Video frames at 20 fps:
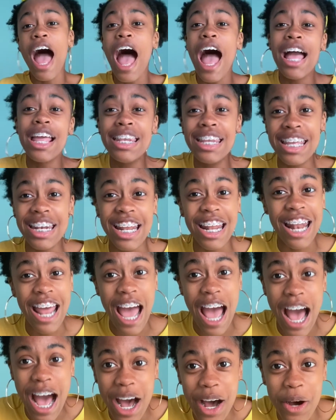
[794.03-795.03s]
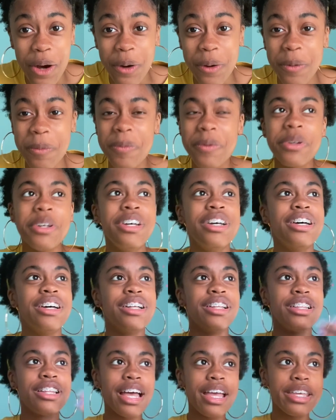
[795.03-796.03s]
I needed help.
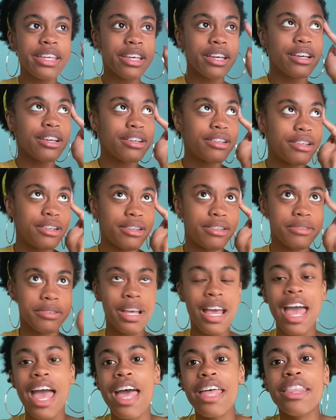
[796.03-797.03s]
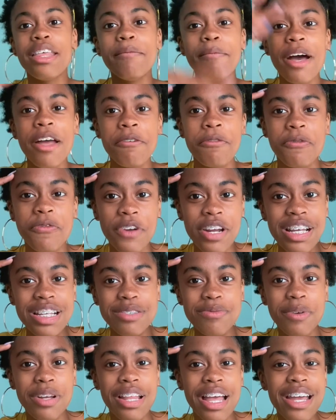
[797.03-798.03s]
Like, and then my
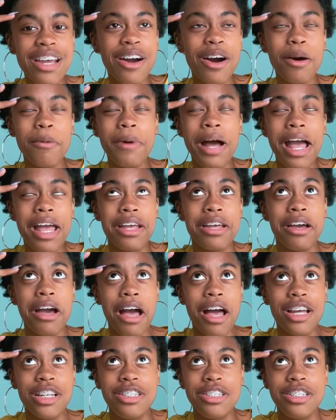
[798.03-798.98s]
friends were like, oh my gosh,